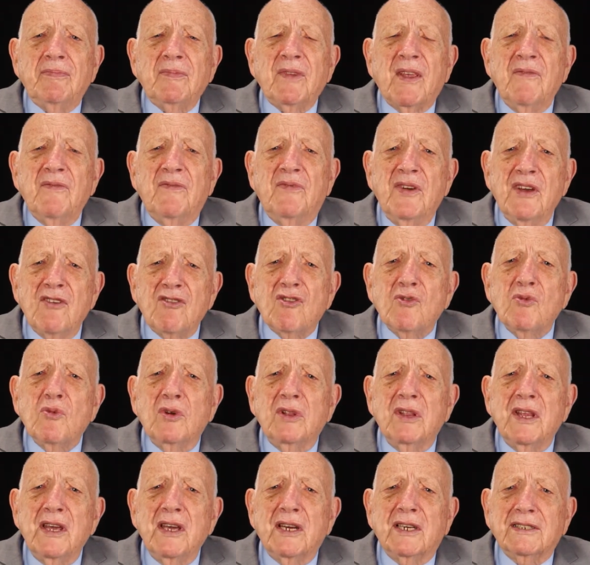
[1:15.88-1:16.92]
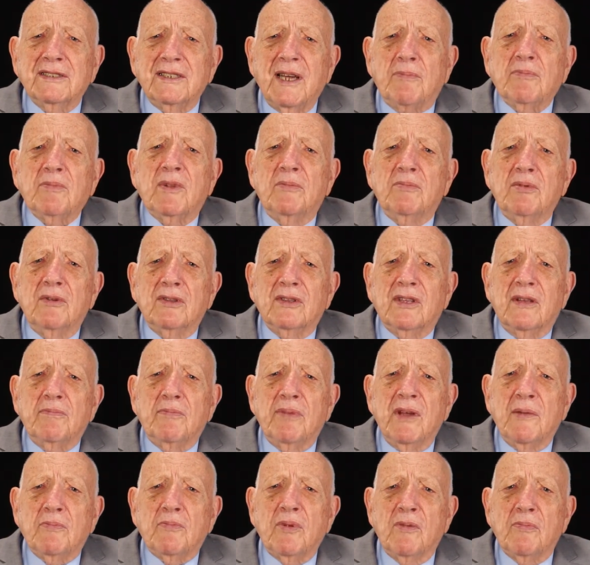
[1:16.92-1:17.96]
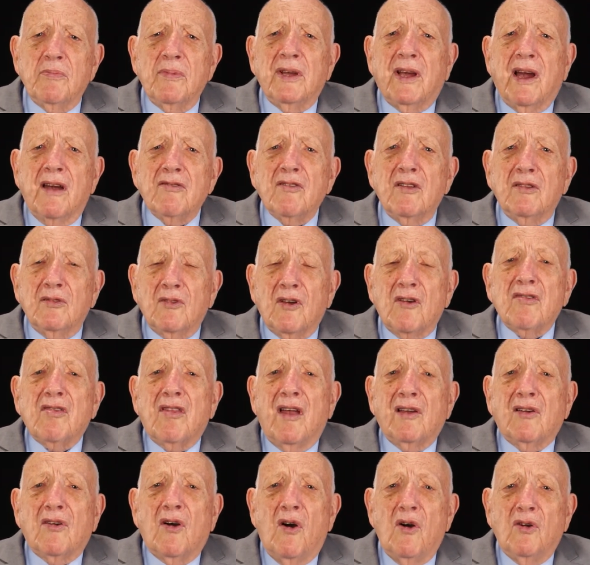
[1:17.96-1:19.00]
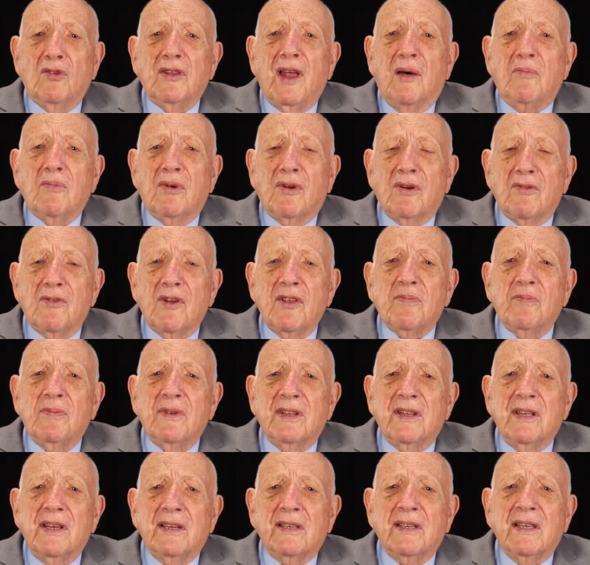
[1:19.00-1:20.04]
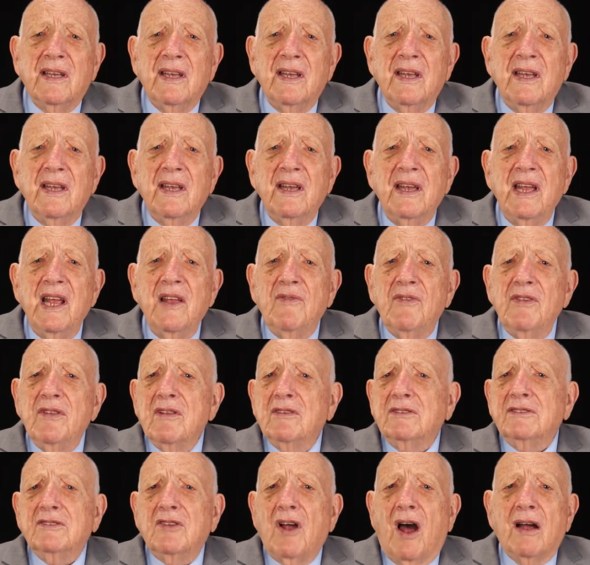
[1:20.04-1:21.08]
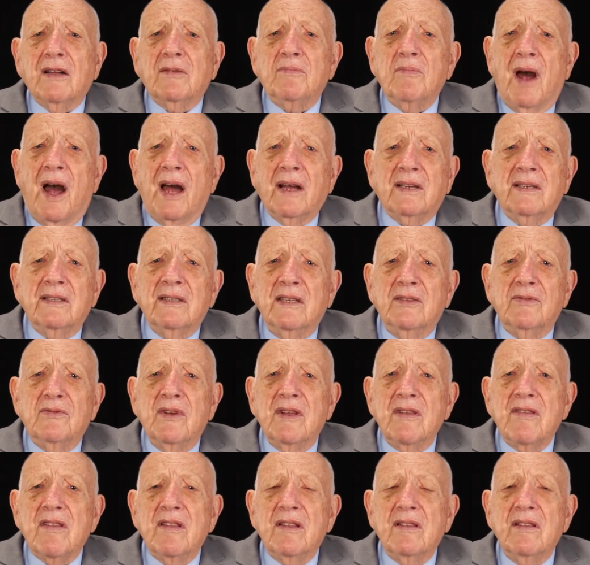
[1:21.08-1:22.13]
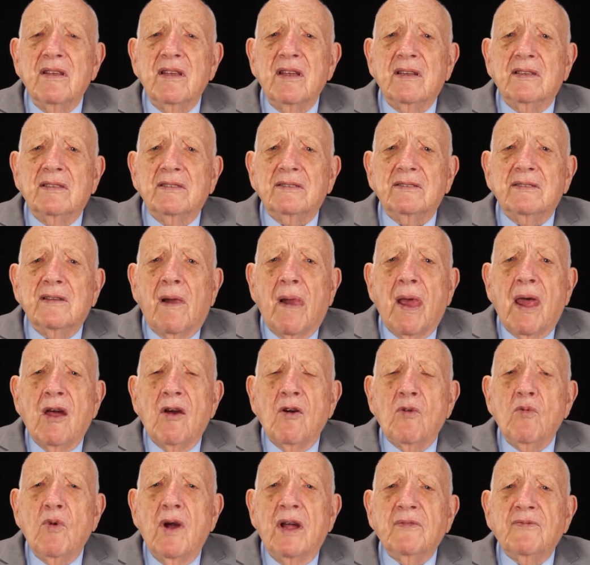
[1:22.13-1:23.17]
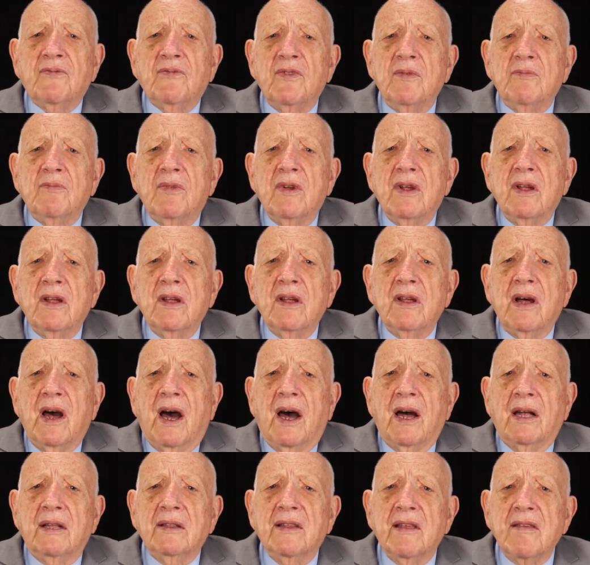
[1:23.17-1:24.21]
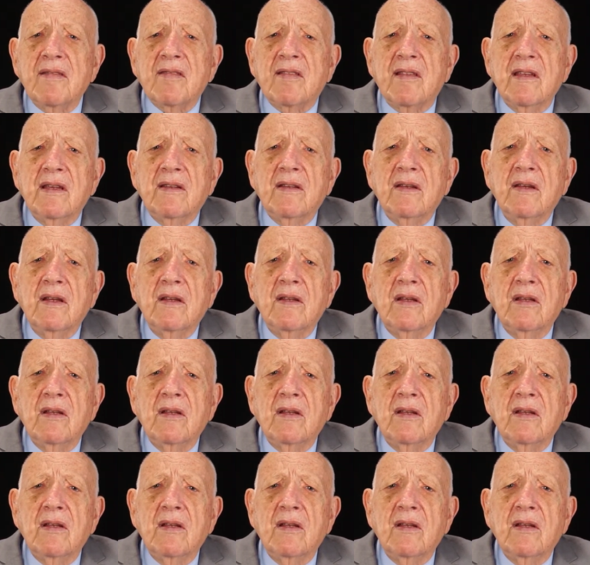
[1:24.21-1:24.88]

visually acceptable to people because it looks like whole number arithmetic, even the stock market in recent years went from listing